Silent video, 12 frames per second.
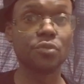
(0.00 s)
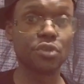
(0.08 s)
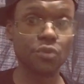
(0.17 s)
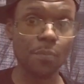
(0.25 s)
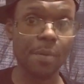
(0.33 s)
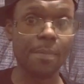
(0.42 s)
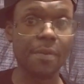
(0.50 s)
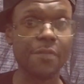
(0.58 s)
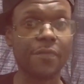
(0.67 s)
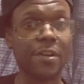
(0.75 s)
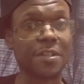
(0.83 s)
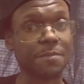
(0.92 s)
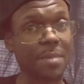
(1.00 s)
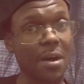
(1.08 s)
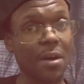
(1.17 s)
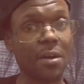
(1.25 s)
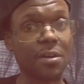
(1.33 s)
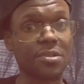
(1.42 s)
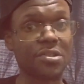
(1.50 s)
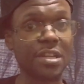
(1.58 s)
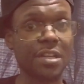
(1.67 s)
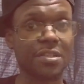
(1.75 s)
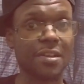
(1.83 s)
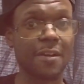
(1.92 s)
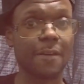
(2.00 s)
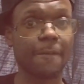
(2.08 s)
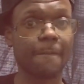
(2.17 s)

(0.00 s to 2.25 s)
you stupid motherfuckers buy uh, sneakers, huh?